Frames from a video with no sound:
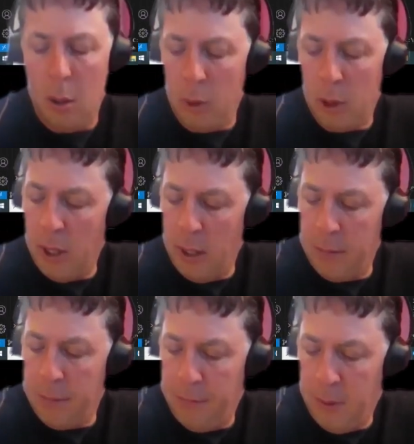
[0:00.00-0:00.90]
We're going to
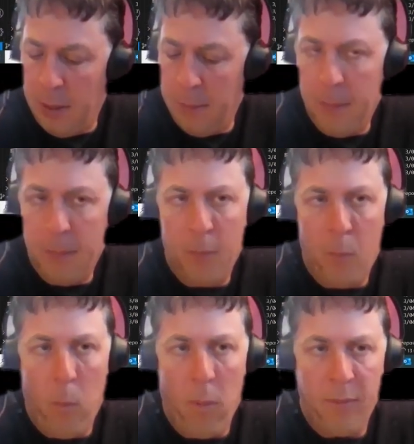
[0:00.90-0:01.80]
have
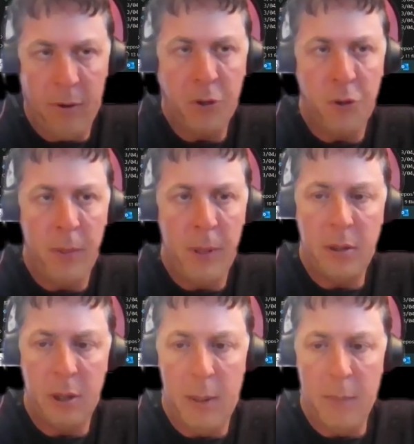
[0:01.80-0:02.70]
a very short amount of
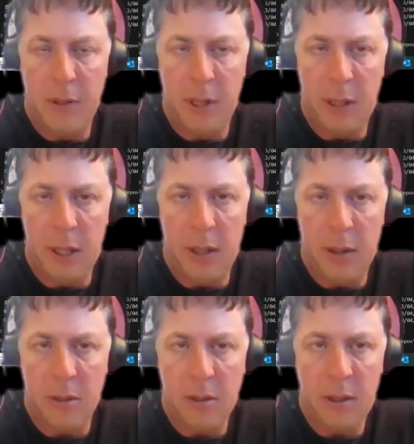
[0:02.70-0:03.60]
time to then
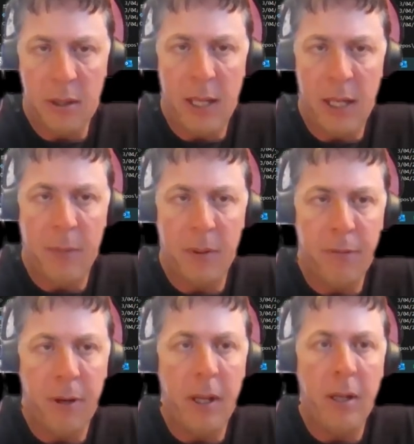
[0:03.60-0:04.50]
get this kitten up on the
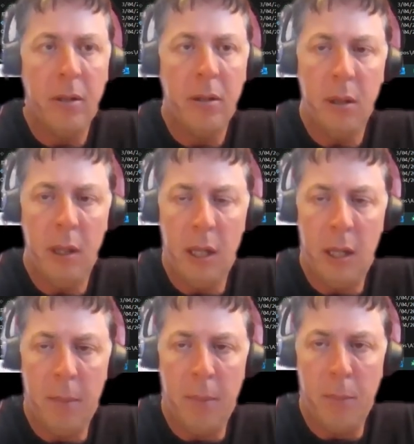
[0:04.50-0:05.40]
front end.
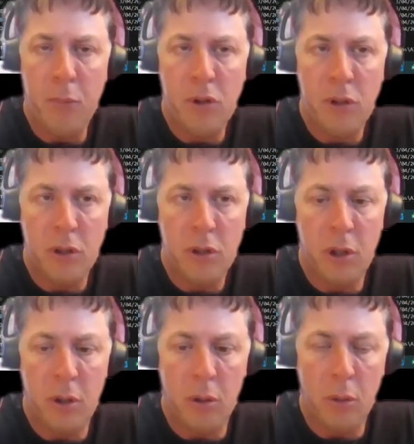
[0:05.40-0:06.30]

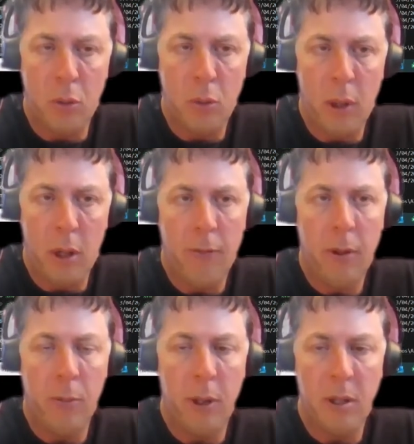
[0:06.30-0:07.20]
So
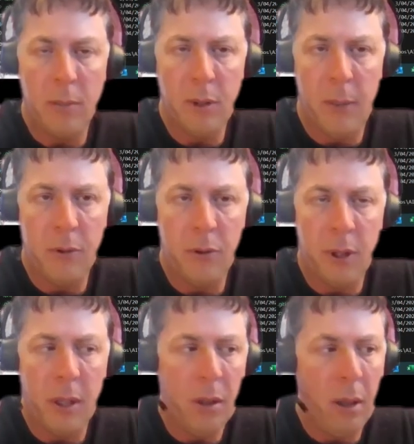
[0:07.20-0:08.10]
hopefully we'll get some time to do
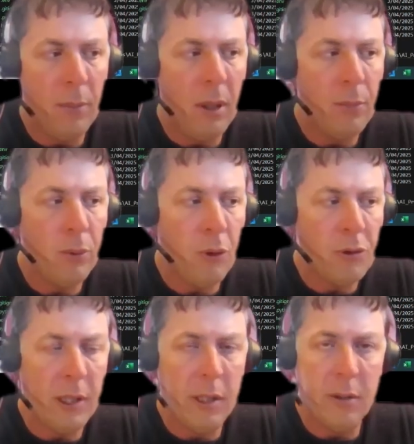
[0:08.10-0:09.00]
that. I might pause
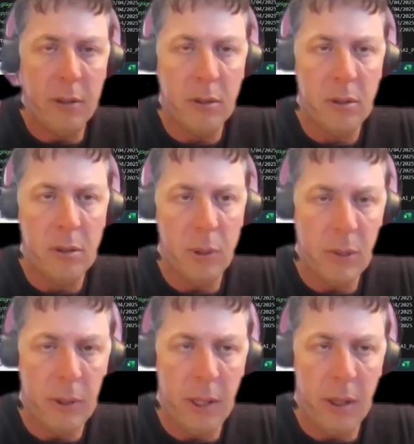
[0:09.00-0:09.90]
at the end of this
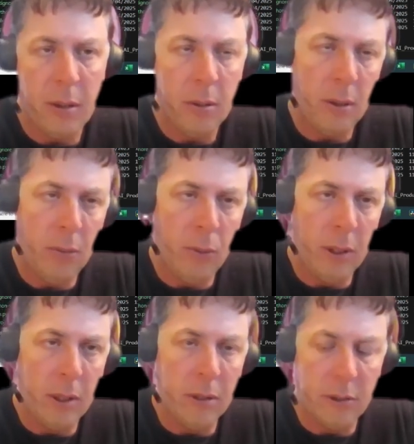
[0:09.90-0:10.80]
once we get it
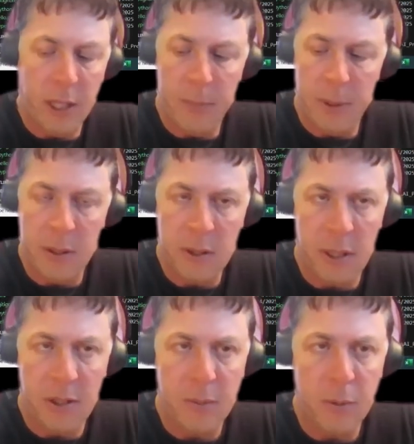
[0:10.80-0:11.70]
written into the database to
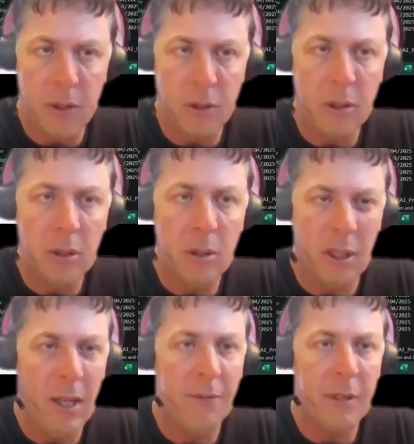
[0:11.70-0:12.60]
ask some questions.
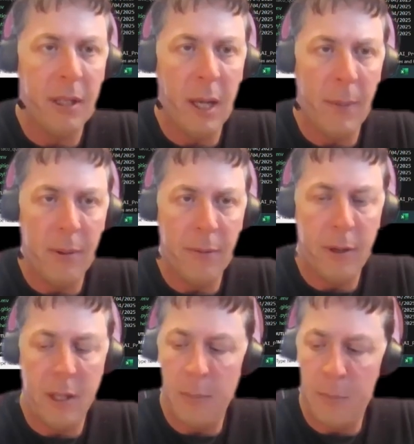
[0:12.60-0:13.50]
I'd love to get it up on the
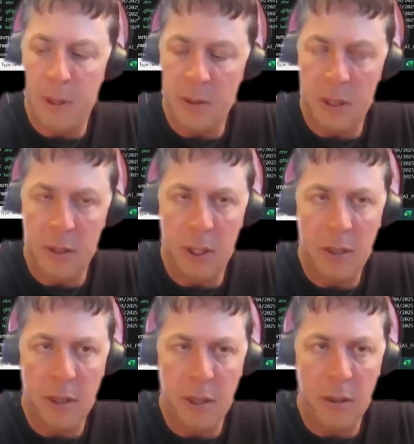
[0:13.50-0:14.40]
front end because then you'll
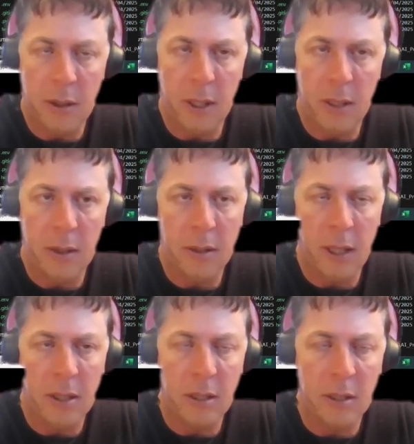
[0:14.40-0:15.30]
actually, like, it
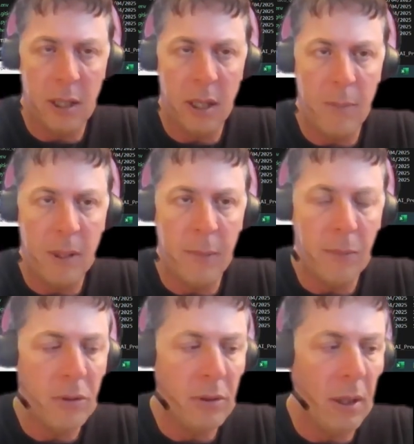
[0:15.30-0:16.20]
actually suddenly
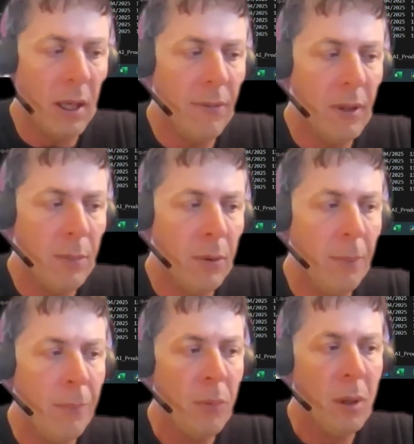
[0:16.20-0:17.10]
becomes to life at that
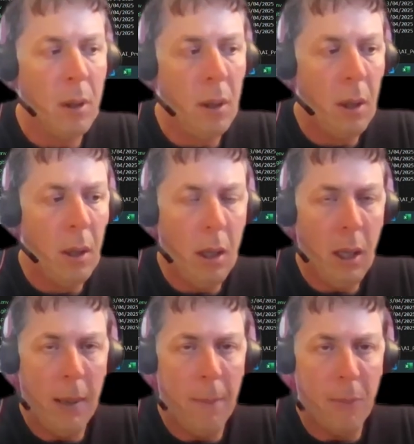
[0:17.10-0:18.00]
point.
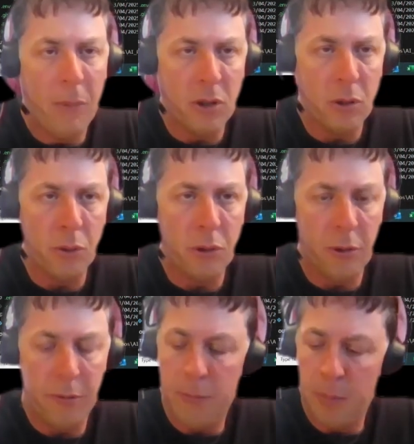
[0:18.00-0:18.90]
This is all just
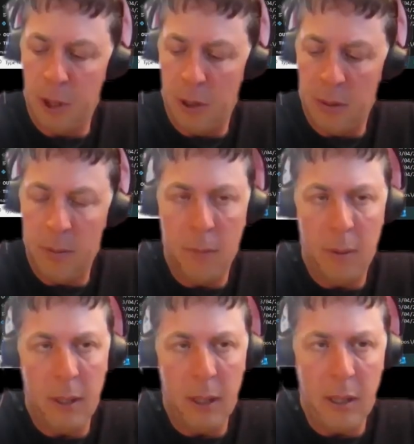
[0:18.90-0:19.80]
sort of,
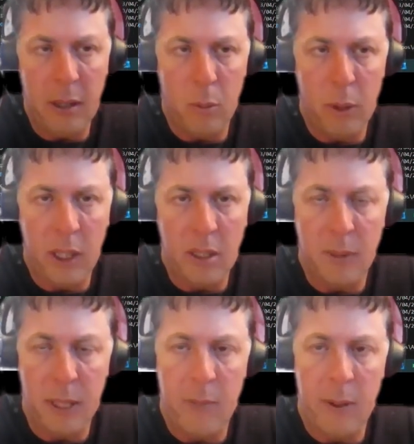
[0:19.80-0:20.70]
in the weeds,
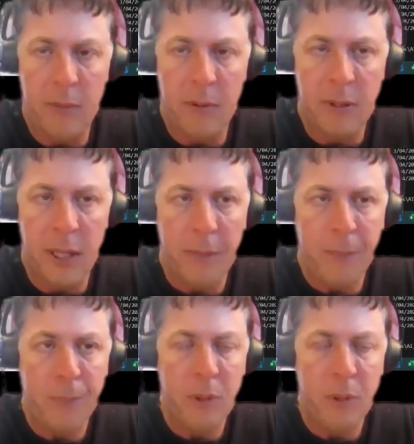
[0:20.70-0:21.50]
making around with data.